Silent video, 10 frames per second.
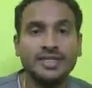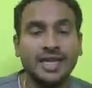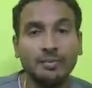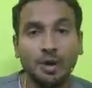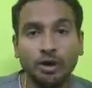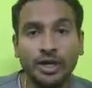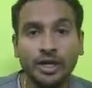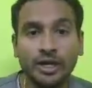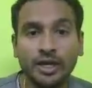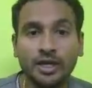but as an
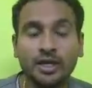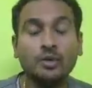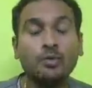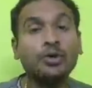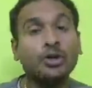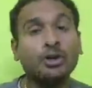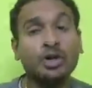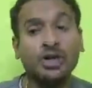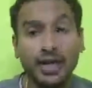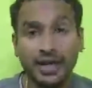employee, we do not